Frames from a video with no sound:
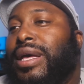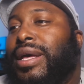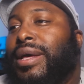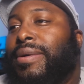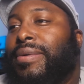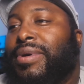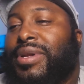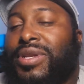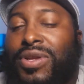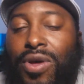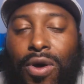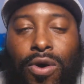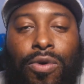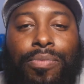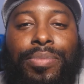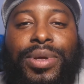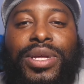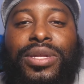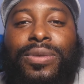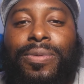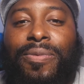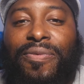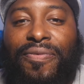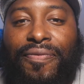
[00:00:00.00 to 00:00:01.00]
It's gonna be
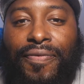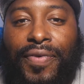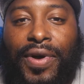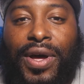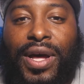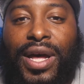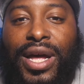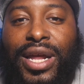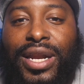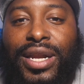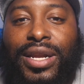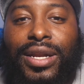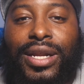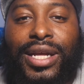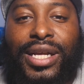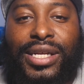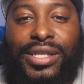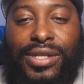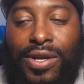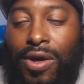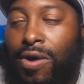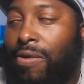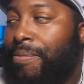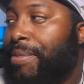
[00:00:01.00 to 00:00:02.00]
some fun.
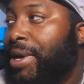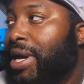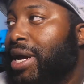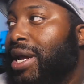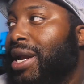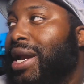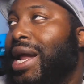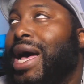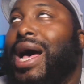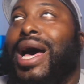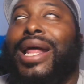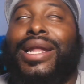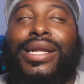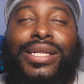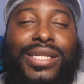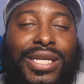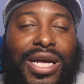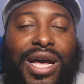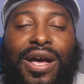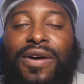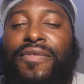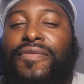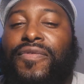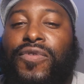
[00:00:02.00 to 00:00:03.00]
It's gonna be a lot of
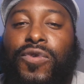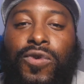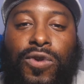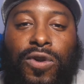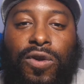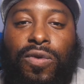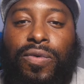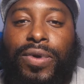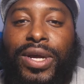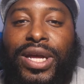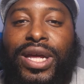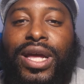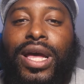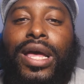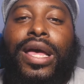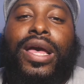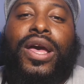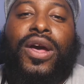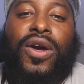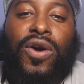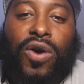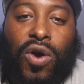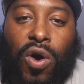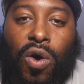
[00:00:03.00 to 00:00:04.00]
tomfoolery
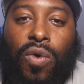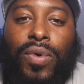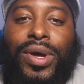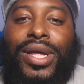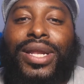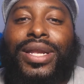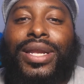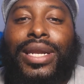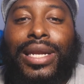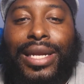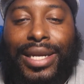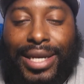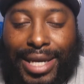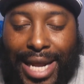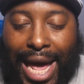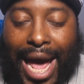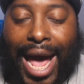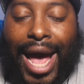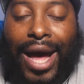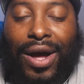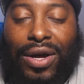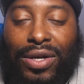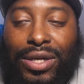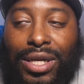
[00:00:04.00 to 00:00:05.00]
going
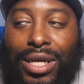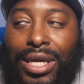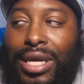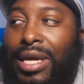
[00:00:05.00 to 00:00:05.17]
down.